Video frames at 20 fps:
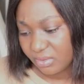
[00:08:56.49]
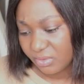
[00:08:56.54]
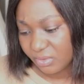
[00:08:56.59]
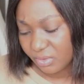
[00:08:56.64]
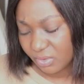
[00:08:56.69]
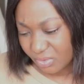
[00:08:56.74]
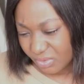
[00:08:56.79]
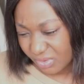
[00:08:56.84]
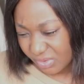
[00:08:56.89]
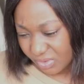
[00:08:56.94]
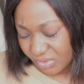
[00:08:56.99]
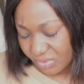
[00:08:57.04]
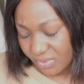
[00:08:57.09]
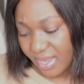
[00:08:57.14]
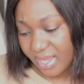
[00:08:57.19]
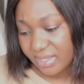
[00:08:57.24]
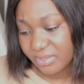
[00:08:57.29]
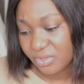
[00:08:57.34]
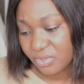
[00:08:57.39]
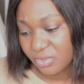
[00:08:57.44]
used
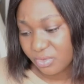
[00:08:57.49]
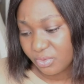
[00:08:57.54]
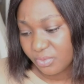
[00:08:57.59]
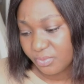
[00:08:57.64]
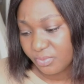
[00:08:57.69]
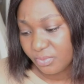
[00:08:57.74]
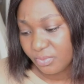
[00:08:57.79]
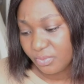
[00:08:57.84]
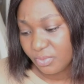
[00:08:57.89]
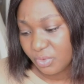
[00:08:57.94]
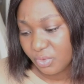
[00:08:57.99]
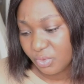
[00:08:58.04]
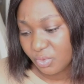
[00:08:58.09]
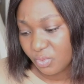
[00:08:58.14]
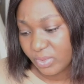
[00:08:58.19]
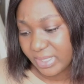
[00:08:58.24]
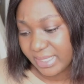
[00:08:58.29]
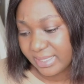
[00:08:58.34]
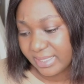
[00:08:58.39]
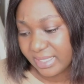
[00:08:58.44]
to assume you
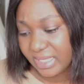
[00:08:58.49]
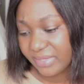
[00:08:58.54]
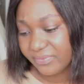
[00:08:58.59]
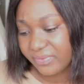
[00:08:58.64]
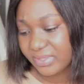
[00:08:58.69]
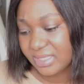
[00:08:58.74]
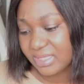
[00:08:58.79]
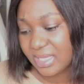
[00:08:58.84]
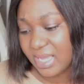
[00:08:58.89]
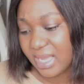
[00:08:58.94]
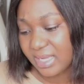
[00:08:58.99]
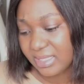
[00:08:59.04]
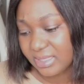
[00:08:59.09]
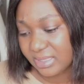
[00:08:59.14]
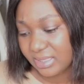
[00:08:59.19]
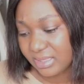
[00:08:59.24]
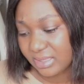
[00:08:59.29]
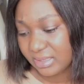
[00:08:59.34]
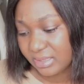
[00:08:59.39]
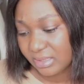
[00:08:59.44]
were
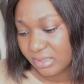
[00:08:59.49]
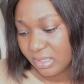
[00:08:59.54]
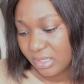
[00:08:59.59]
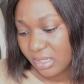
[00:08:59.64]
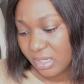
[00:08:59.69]
left-handed.